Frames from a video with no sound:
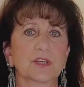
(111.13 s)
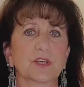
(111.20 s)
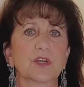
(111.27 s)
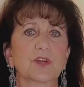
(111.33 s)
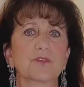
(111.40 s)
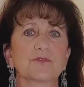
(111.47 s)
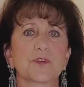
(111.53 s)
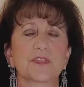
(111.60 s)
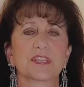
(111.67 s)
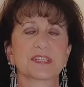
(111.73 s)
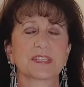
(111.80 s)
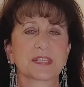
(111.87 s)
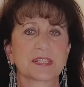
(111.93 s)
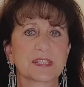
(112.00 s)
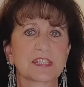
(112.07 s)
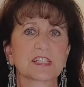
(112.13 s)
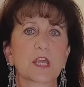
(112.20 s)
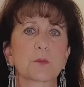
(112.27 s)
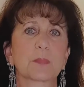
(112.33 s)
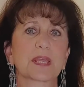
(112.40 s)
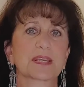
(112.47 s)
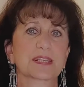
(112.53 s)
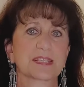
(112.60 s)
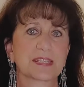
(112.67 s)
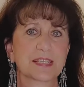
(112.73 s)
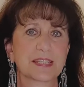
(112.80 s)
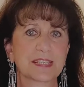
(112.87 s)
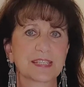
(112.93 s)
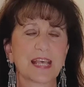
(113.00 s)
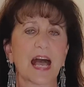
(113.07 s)
for the systemic
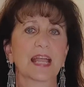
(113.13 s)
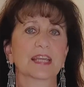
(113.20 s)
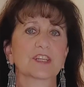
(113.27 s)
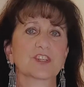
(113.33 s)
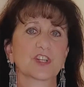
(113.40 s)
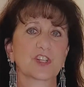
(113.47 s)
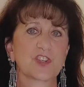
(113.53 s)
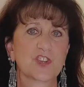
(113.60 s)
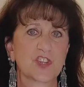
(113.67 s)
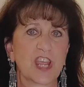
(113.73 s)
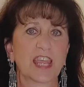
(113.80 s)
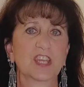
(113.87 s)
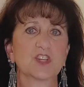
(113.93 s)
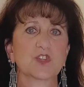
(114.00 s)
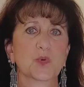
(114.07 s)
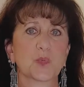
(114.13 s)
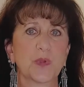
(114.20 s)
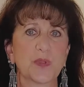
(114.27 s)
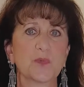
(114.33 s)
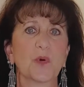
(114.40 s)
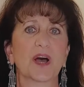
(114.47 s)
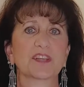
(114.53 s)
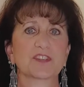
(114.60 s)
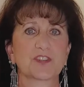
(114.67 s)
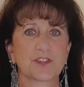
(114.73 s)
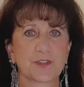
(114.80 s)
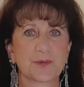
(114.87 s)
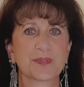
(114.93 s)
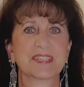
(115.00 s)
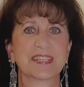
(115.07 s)
societal change we want
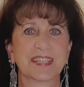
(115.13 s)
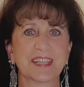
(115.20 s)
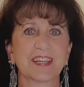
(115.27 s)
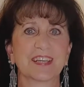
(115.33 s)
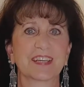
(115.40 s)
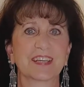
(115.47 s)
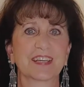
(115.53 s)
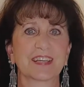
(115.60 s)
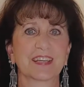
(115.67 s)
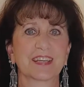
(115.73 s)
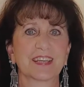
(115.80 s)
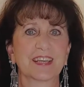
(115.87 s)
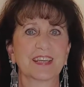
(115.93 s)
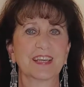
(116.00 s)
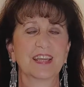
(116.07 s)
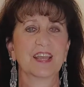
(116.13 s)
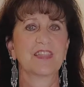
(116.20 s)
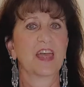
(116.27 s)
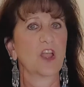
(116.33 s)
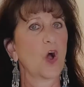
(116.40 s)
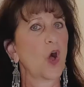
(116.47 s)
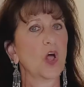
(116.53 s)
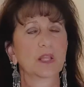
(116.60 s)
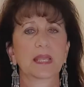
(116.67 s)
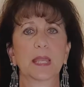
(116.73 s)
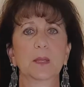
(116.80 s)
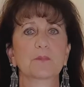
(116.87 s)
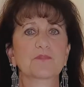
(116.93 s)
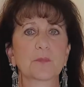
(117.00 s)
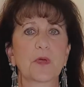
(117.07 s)
to see. They all
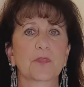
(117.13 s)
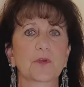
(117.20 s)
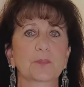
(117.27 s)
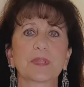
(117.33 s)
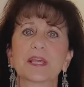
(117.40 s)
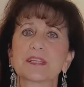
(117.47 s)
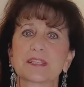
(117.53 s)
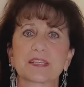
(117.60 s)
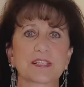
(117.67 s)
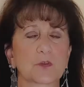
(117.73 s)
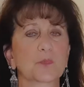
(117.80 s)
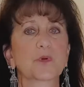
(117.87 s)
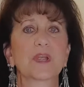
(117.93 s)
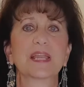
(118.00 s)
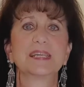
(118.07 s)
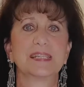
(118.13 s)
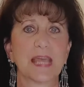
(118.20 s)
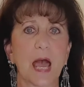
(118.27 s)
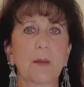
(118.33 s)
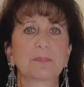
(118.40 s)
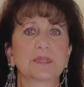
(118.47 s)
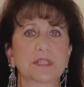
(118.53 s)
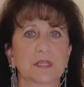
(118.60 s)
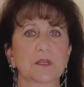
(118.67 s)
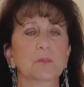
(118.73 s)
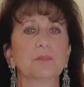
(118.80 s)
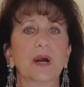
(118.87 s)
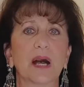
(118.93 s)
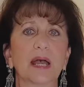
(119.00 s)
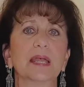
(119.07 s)
came from other places and were adapted
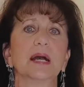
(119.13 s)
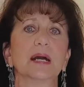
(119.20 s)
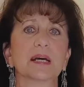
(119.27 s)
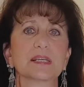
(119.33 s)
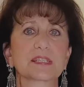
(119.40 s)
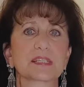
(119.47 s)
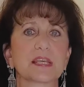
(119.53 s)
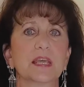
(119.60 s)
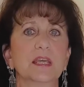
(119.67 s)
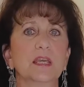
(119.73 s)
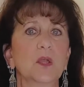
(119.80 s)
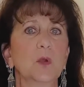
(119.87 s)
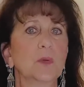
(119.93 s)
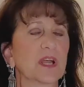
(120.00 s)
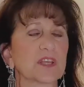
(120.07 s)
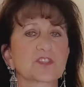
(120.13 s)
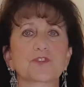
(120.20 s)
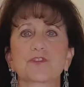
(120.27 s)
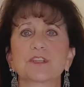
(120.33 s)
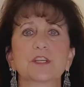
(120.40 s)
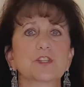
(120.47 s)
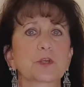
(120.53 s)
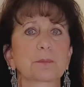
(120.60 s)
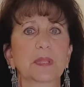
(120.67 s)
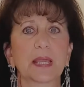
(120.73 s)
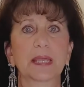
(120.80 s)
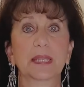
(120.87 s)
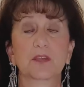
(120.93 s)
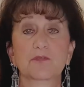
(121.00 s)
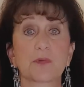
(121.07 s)
by us. We got strategic
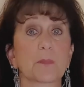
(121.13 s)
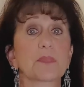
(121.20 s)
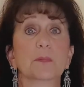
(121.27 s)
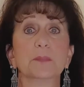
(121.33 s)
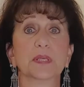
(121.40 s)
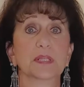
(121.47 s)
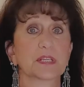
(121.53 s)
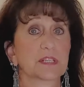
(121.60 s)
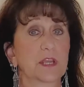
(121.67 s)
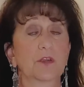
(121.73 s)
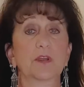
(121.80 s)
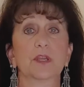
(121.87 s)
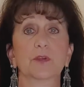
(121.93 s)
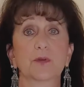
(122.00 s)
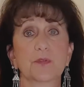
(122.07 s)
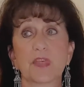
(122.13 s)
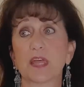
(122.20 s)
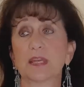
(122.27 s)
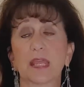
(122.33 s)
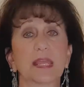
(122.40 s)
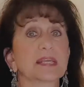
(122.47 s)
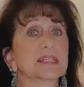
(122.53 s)
planning from the military, who then handed